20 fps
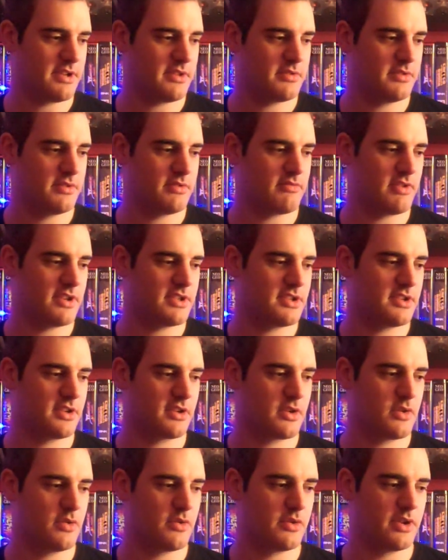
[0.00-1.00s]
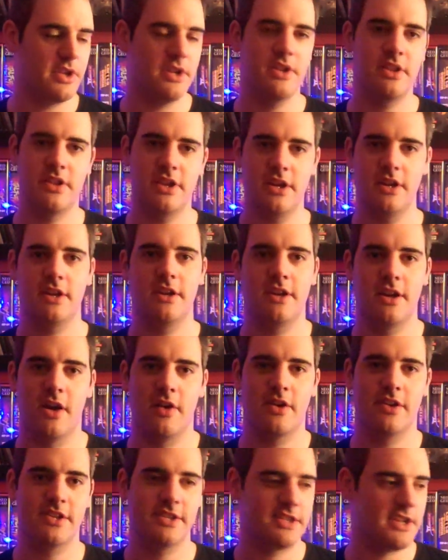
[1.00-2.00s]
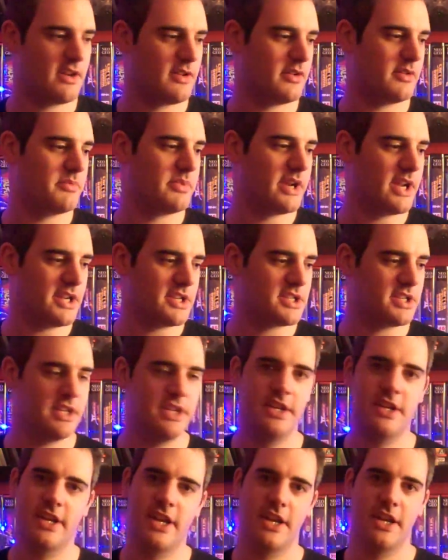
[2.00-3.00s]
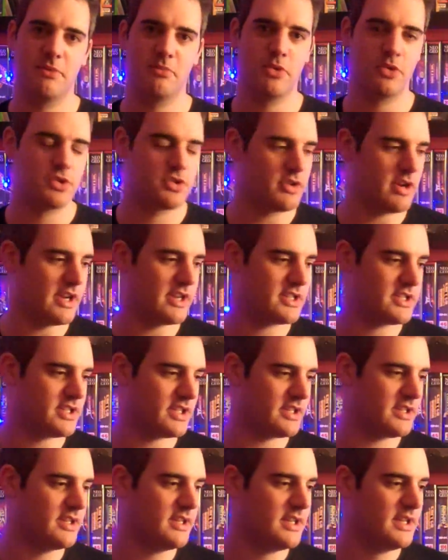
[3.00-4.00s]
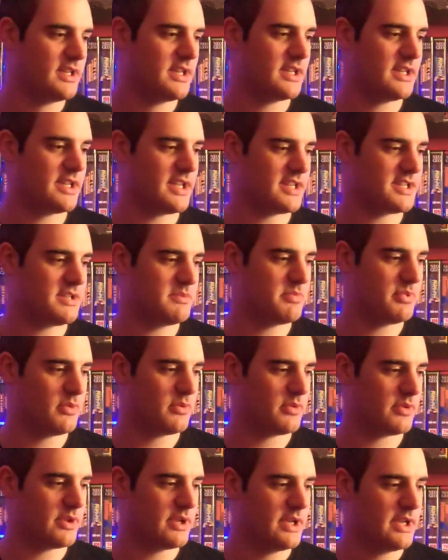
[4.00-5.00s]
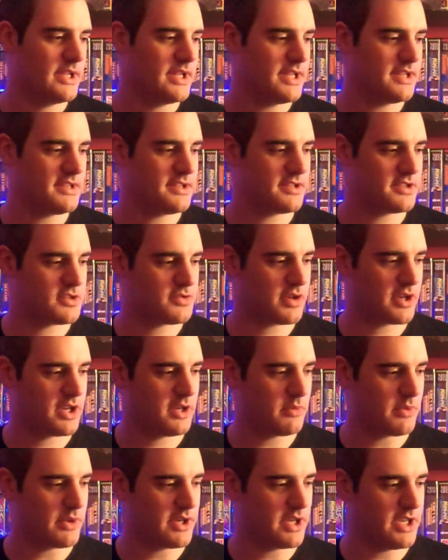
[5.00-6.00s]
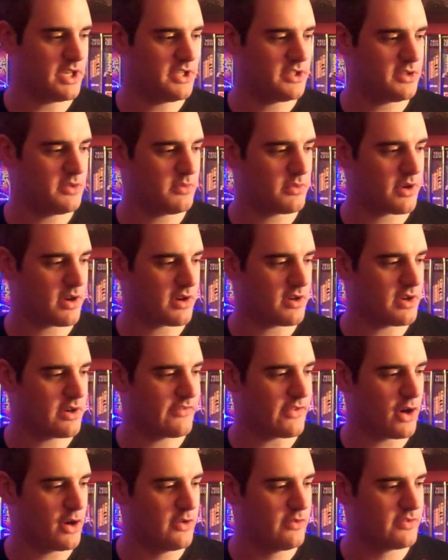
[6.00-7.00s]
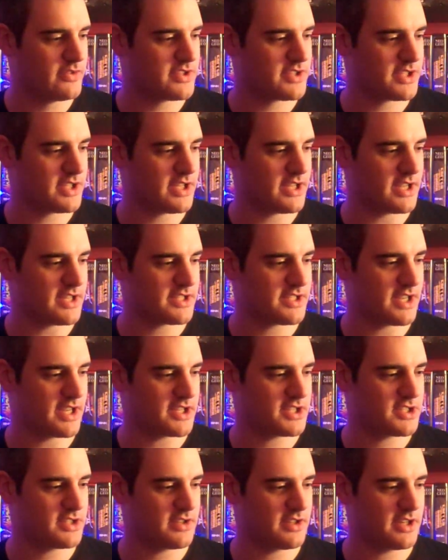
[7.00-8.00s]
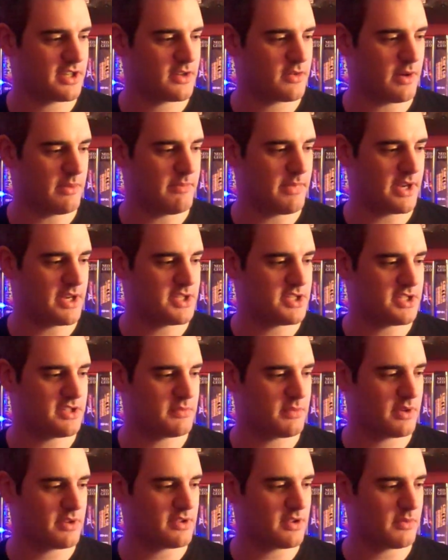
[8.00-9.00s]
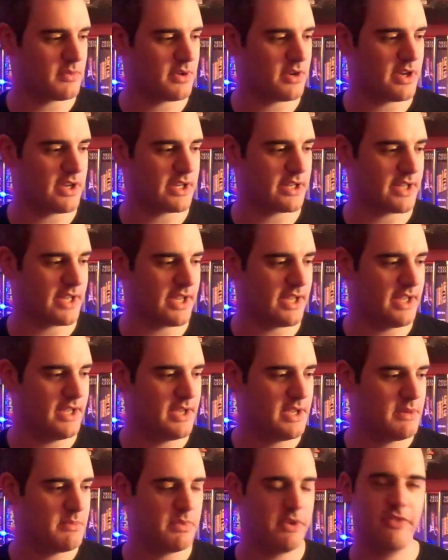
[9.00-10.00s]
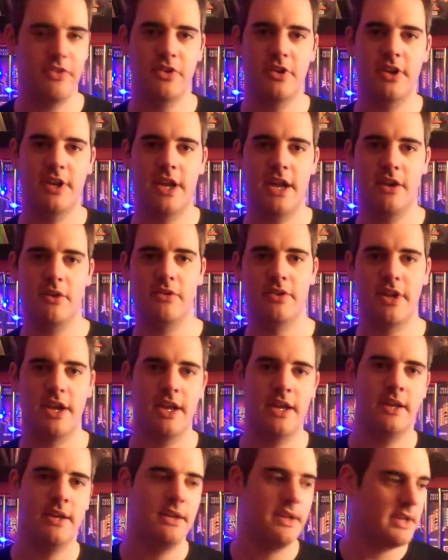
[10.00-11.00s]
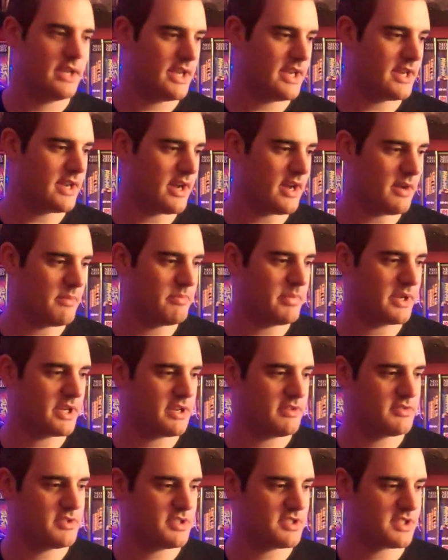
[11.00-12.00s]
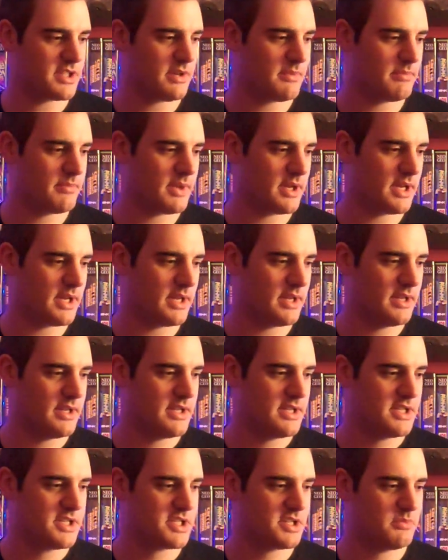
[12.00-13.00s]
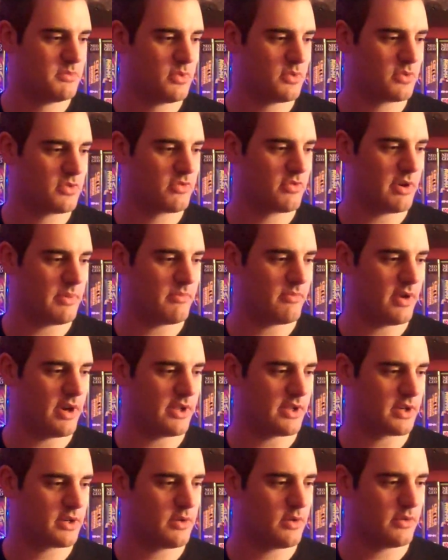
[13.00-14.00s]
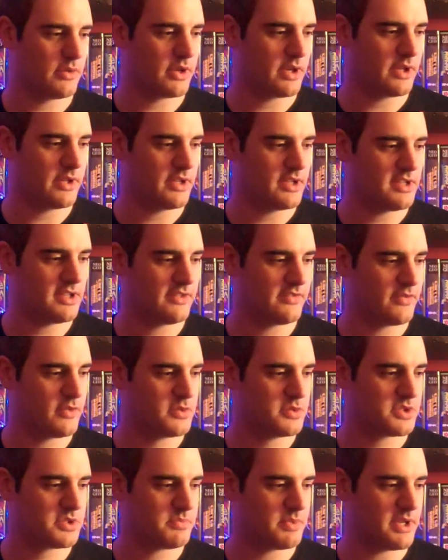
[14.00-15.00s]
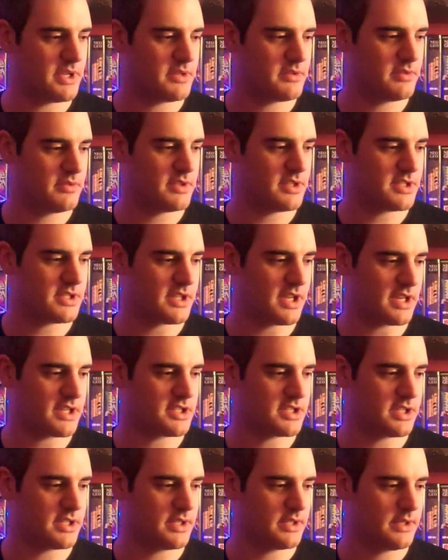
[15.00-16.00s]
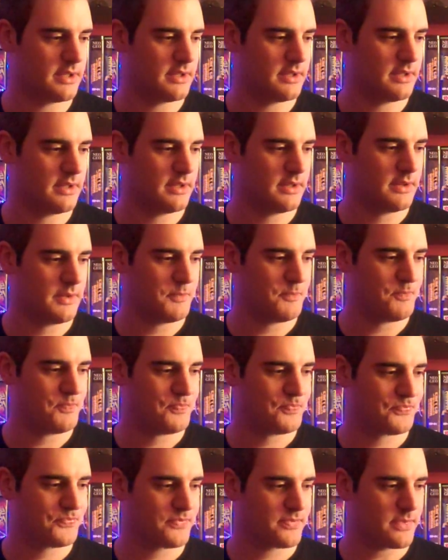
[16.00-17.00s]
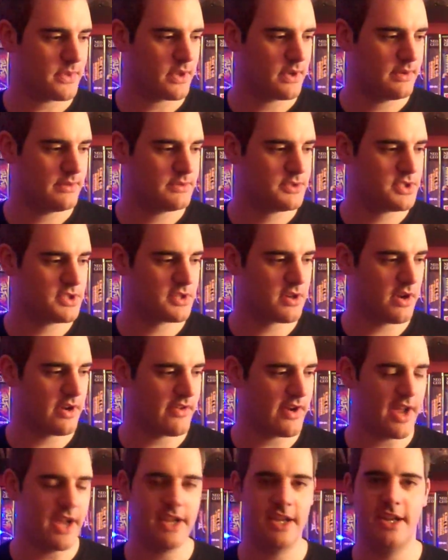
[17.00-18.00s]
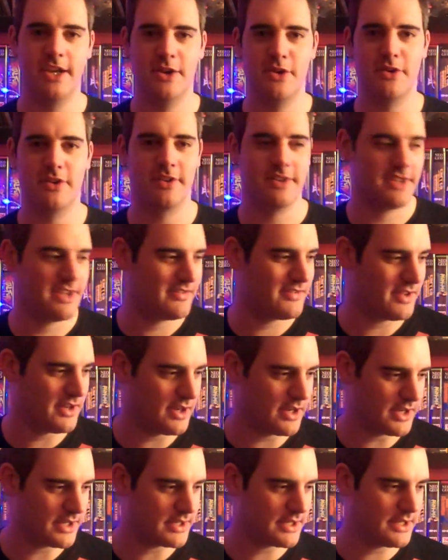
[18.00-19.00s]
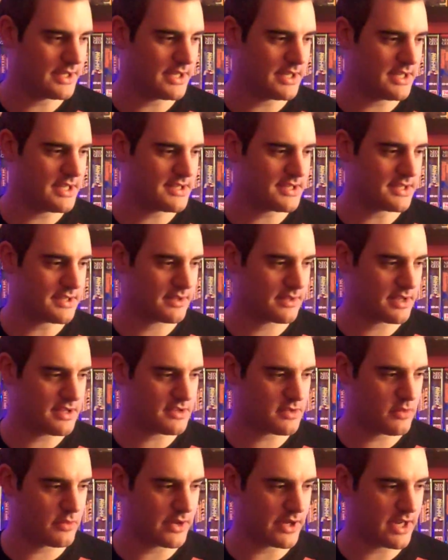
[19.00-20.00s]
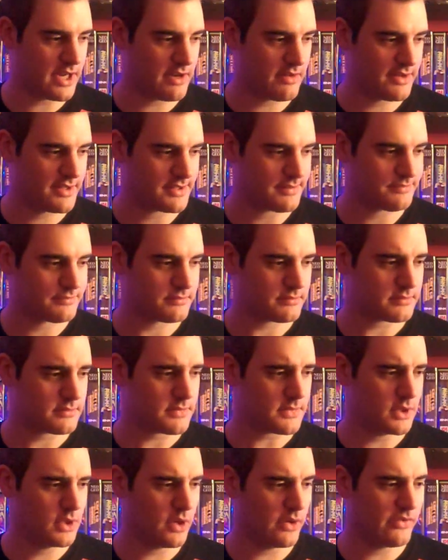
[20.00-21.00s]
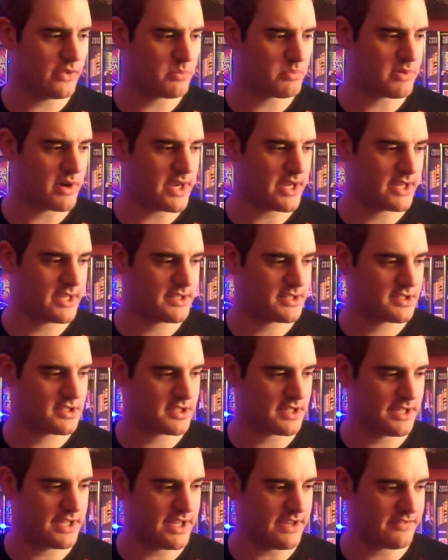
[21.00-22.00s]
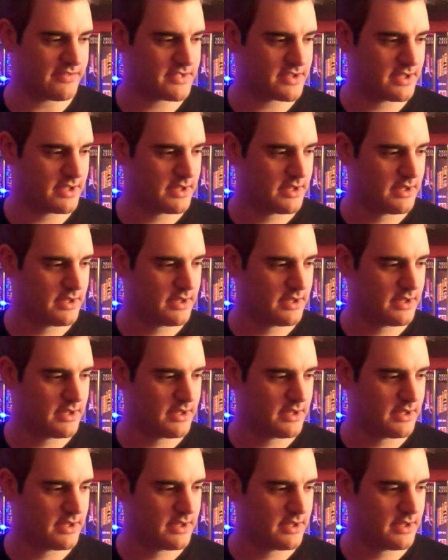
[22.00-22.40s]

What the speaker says: through the rest of the corner. You think you're going slower, but actually you're getting more traction, and that's important. This is a tricky one here. You do want to kind of oversteer that section. I didn't quite manage it as well as I would like there. But if you can get on that inner hump, it gives you some more grip around the corner. This is full speed through this section, just kind of hanging on, if you like. And then this corner here is not even a brake, it's just a lift.